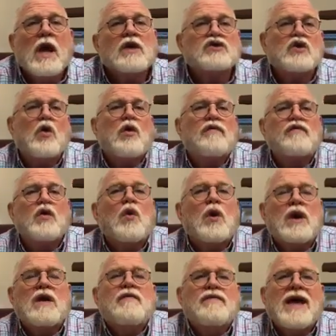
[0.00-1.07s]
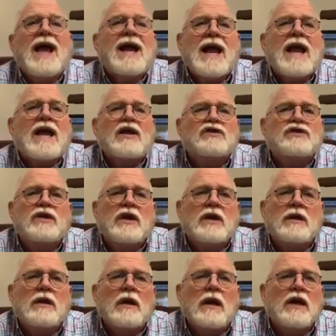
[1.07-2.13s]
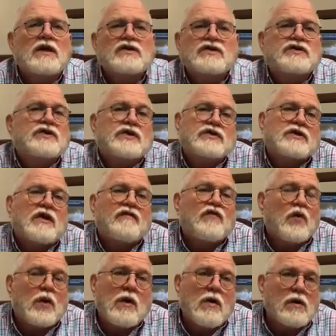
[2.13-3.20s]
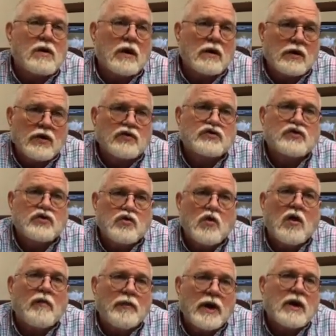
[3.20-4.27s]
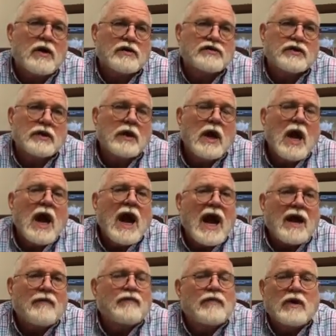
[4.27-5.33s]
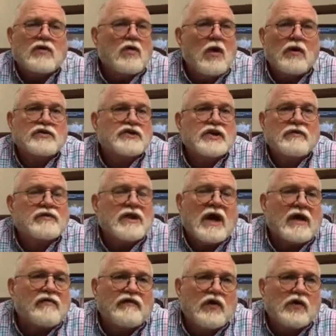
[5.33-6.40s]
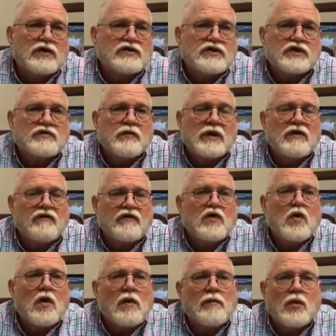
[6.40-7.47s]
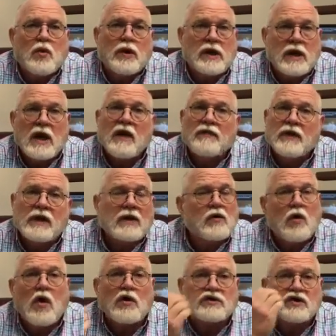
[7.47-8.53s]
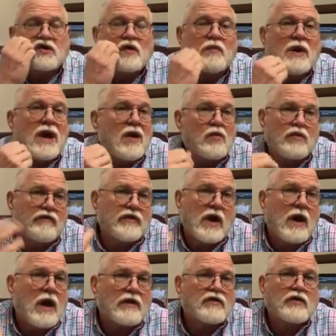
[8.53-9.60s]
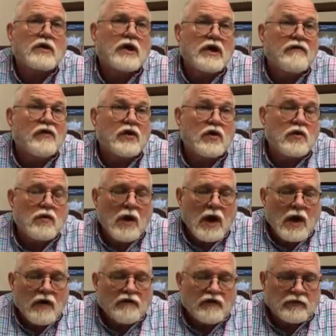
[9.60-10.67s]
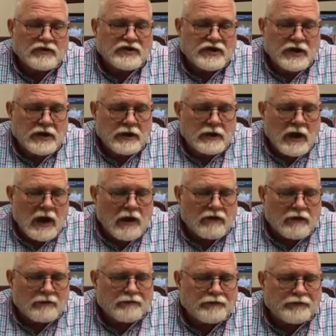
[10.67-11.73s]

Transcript: So if you are in that age, then it is just a foregone conclusion. You are perishing. And the cross seems like foolishness. But if you are born again, then the cross is the power of God to deliver you from sin and death.